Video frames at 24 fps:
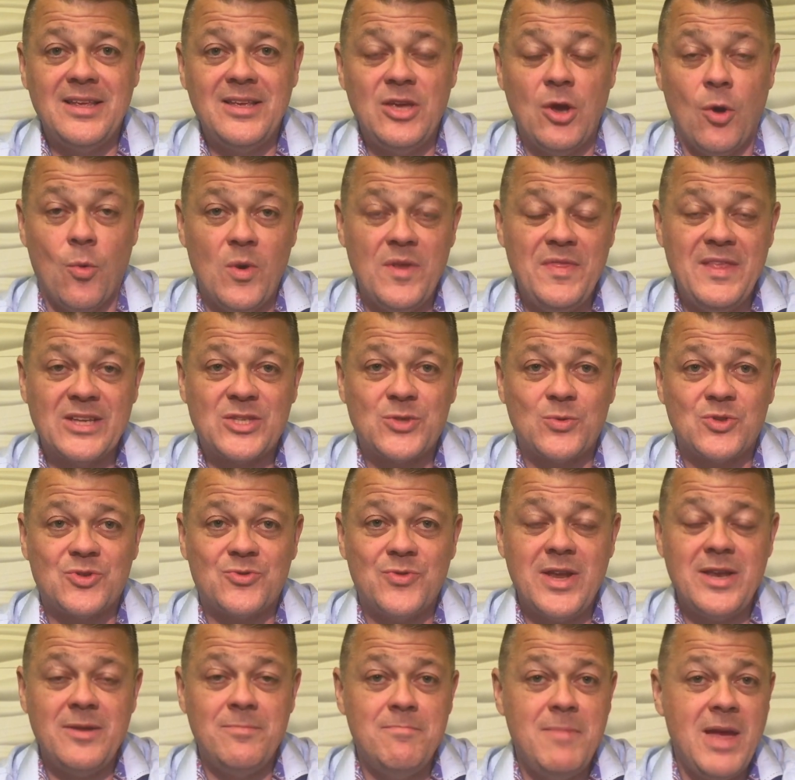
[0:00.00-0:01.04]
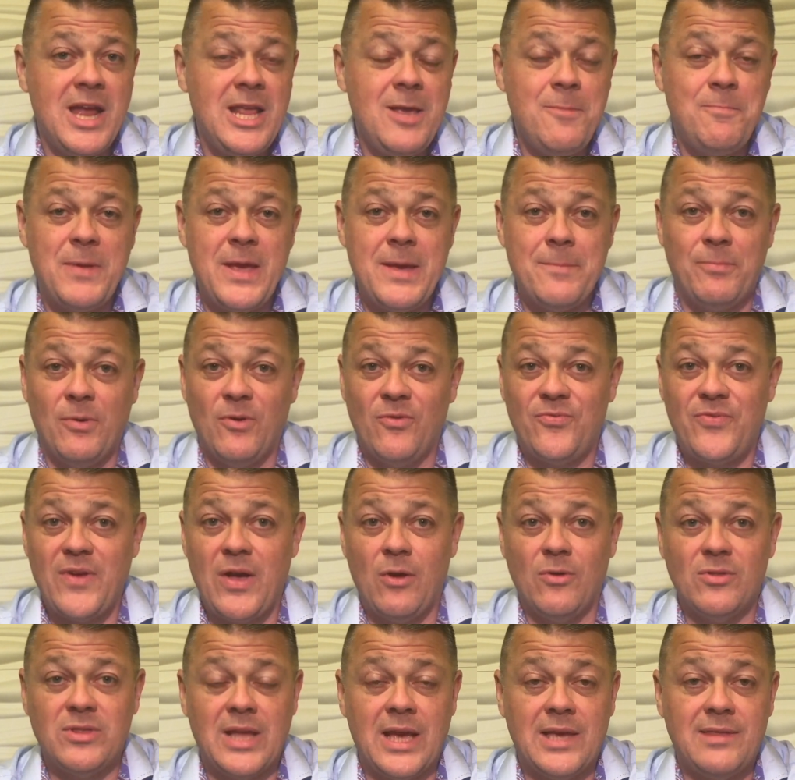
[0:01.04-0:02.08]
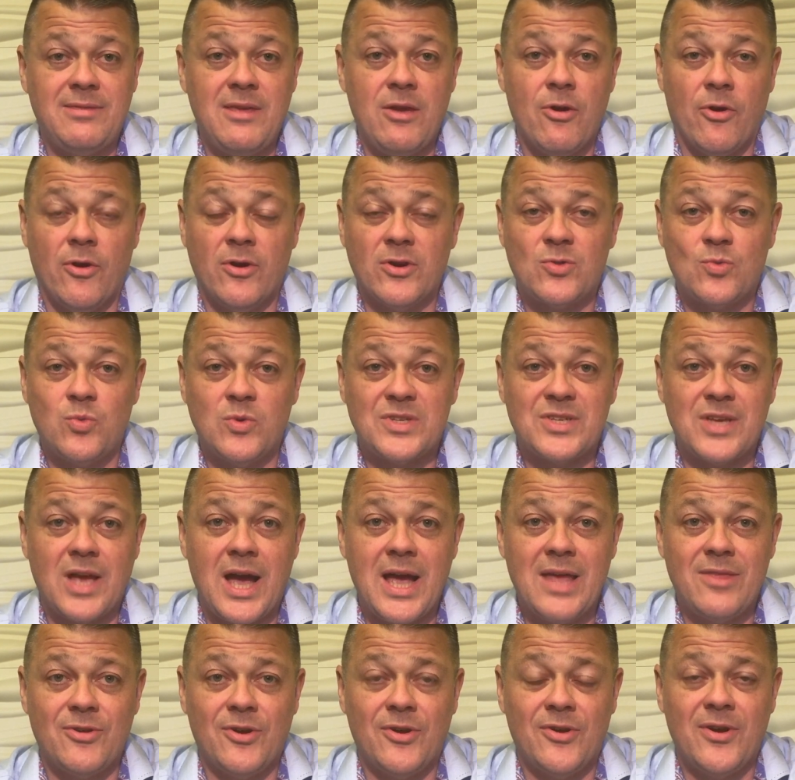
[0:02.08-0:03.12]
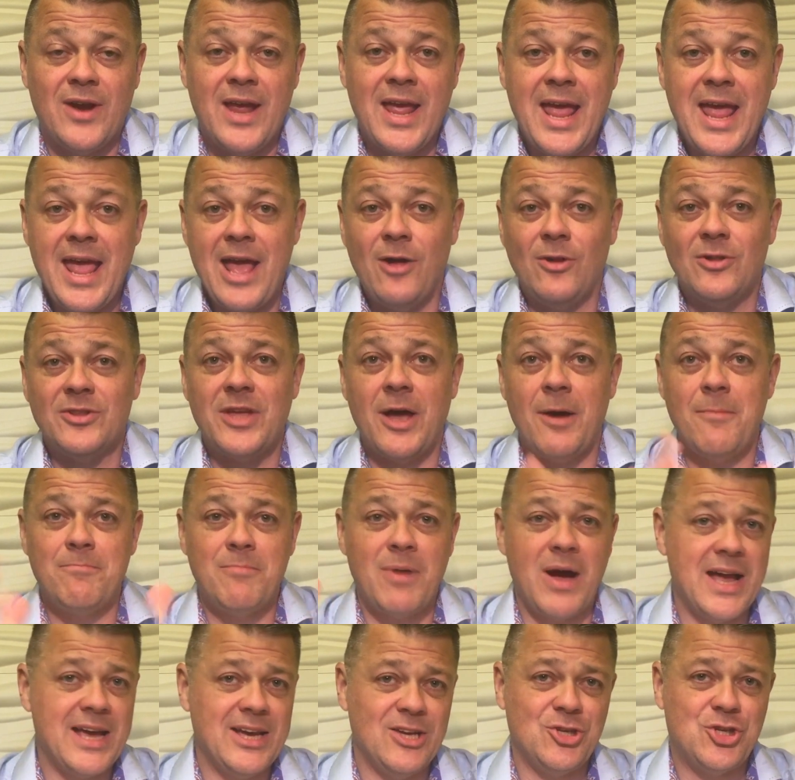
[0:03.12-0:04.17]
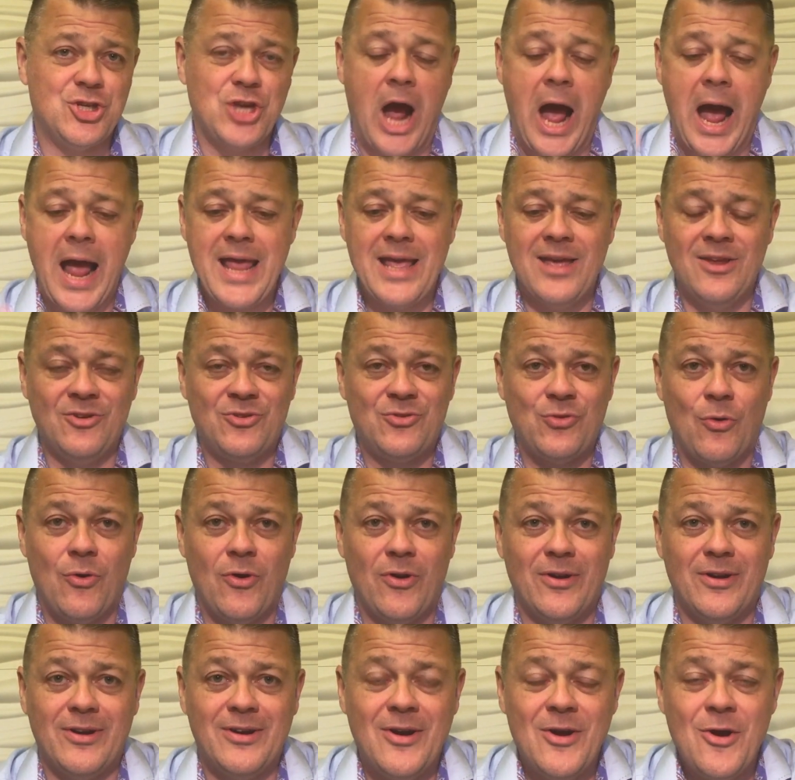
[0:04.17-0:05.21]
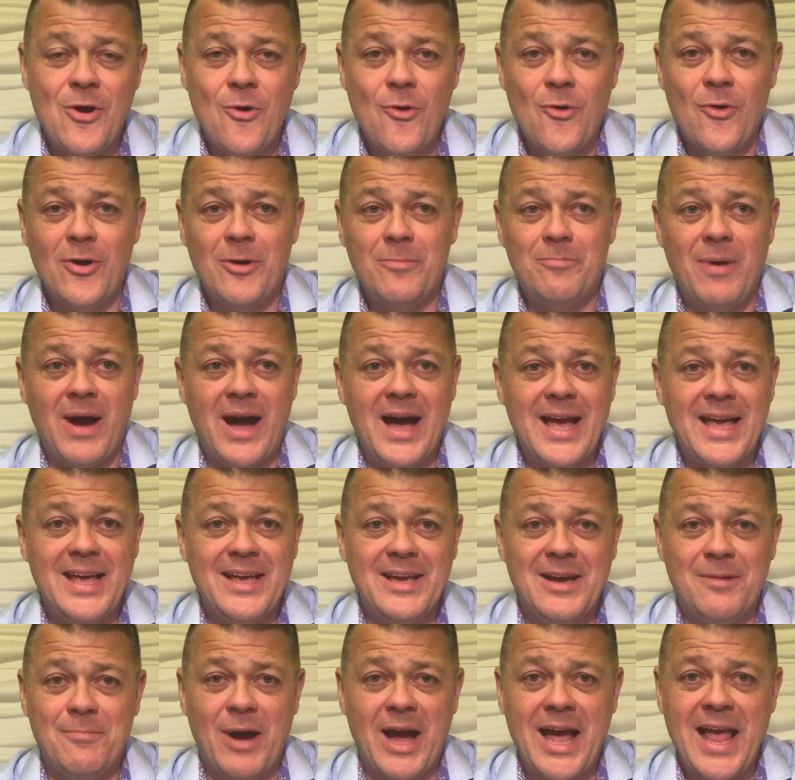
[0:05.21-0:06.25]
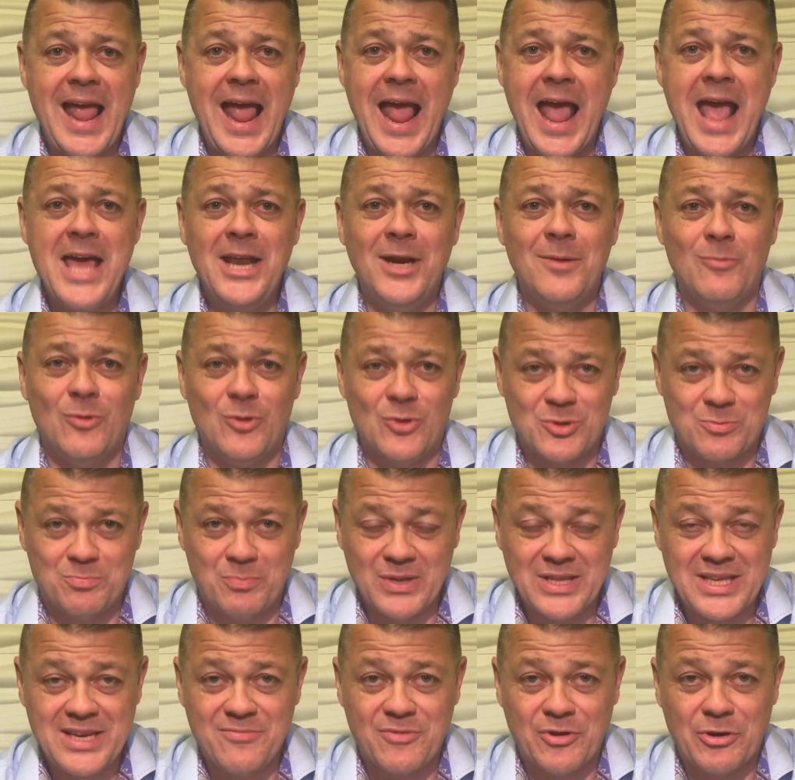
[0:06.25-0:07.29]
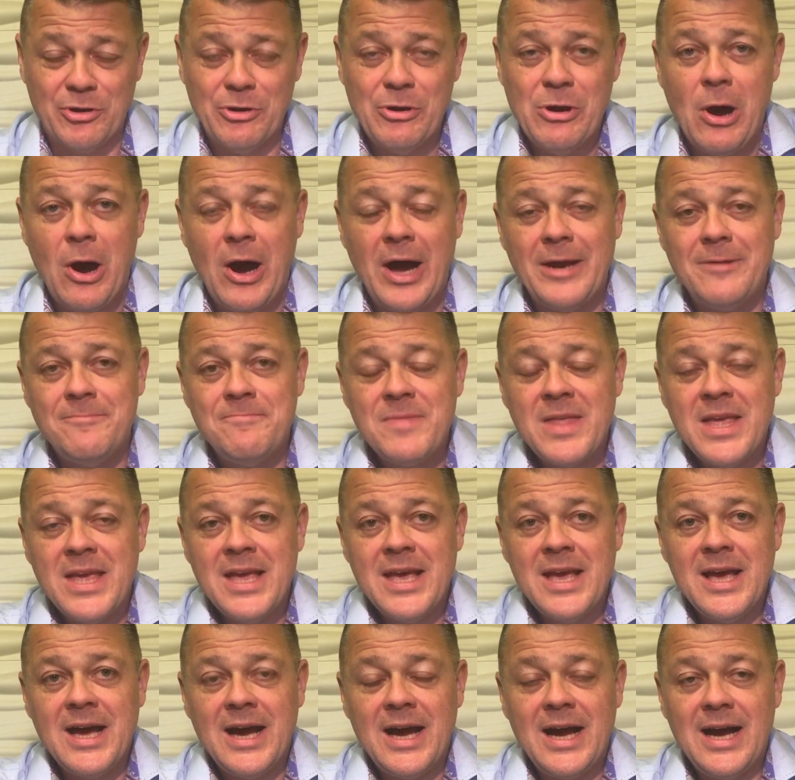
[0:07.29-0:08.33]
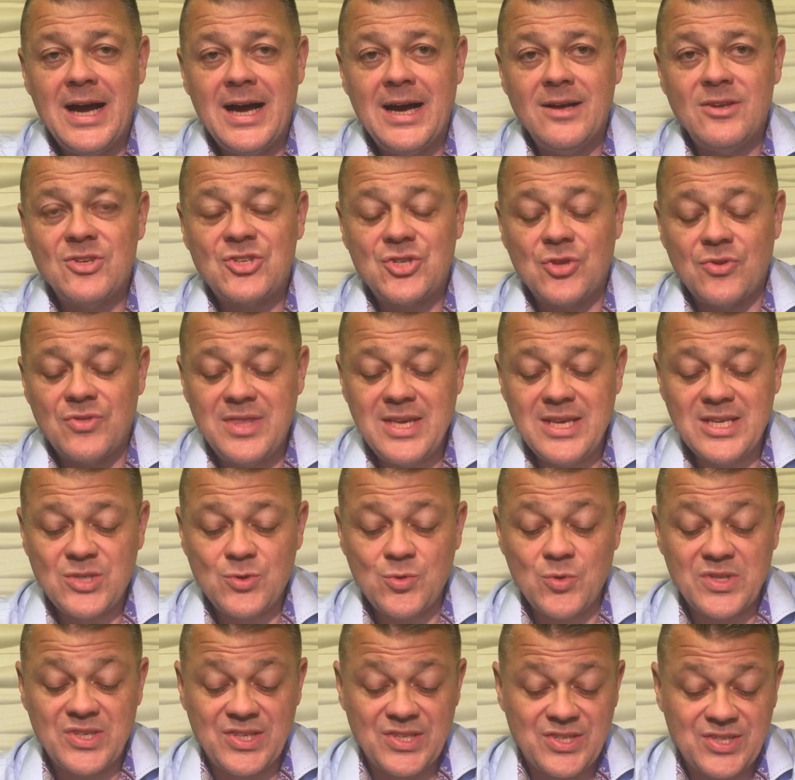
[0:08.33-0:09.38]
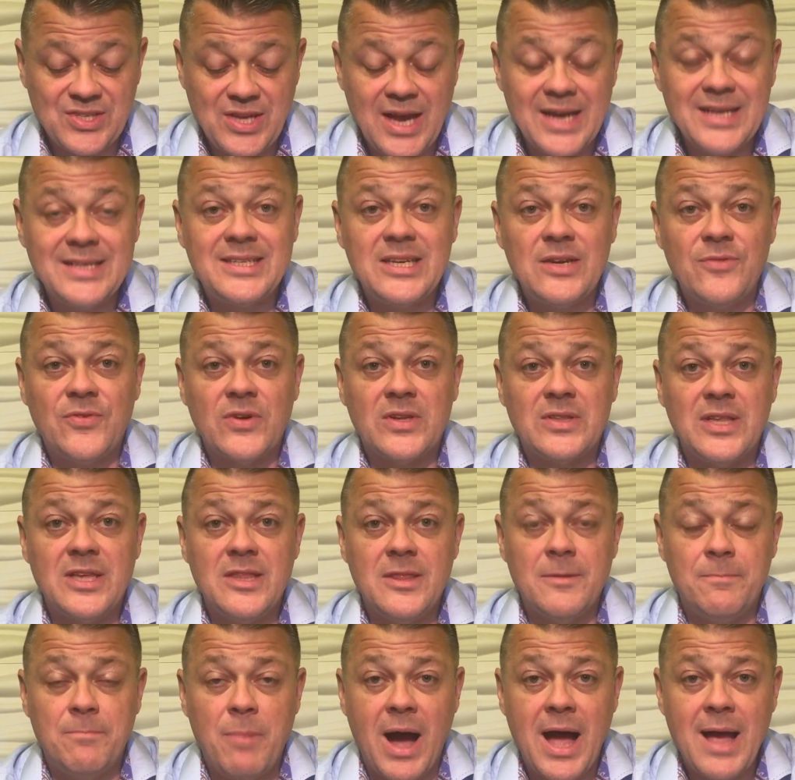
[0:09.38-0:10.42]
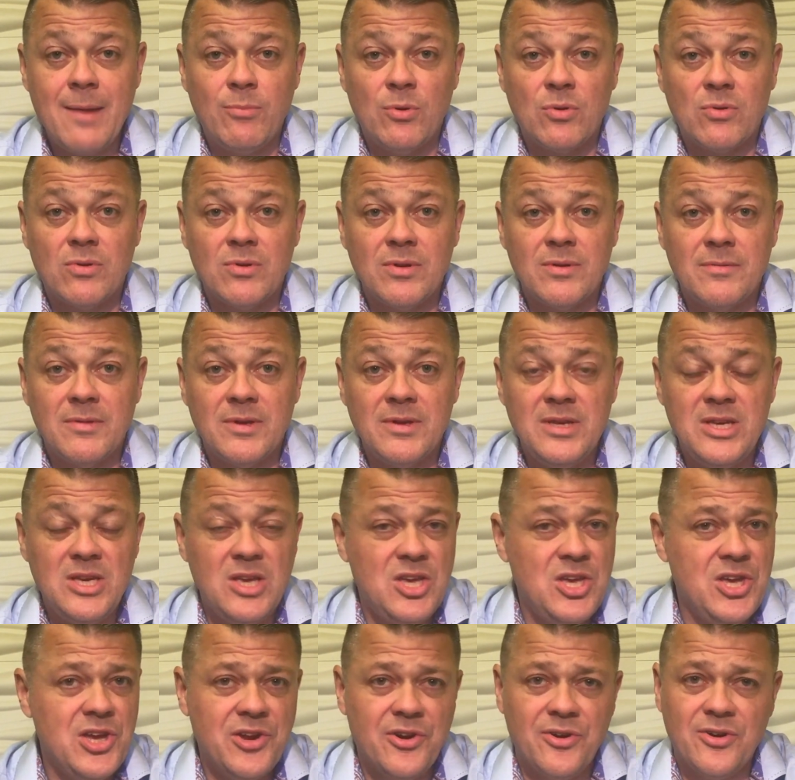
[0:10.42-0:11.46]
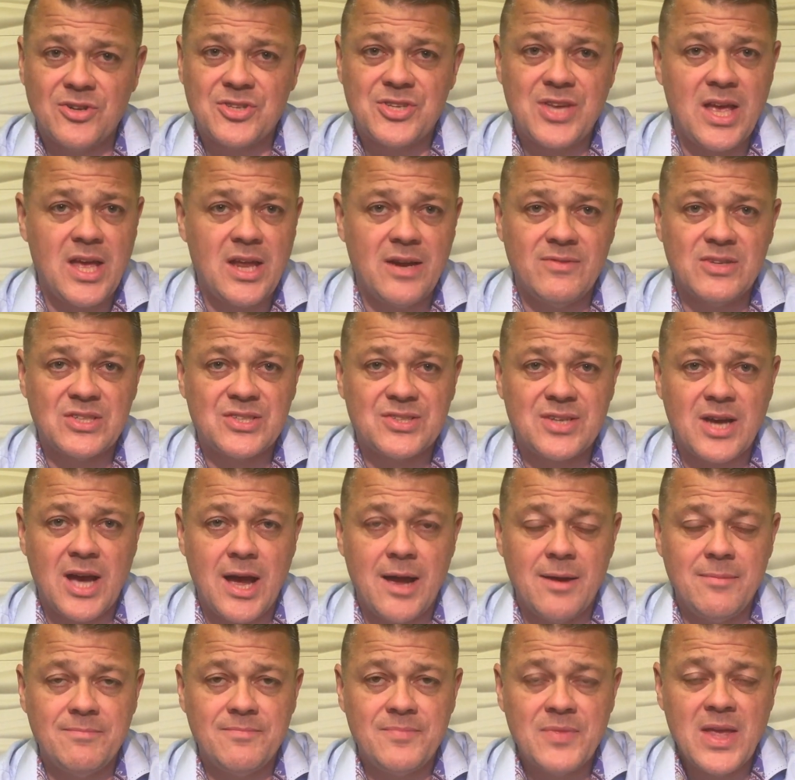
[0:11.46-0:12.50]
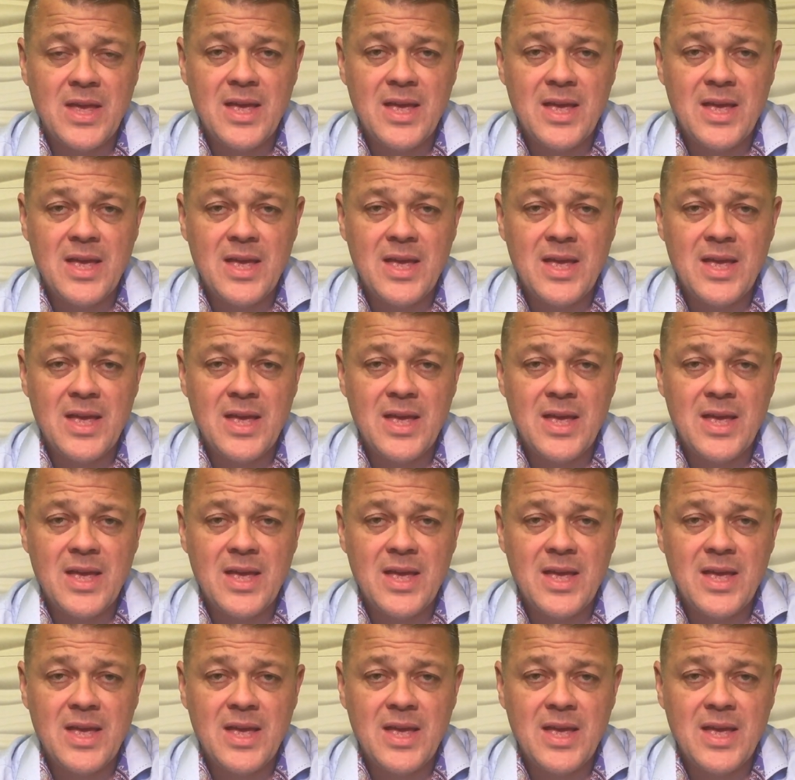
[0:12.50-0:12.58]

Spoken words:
when this was written, many people felt like the earth was either held up by a giant or by animals, believe it or not. So this was scientifically, the Bible, years ahead of its time,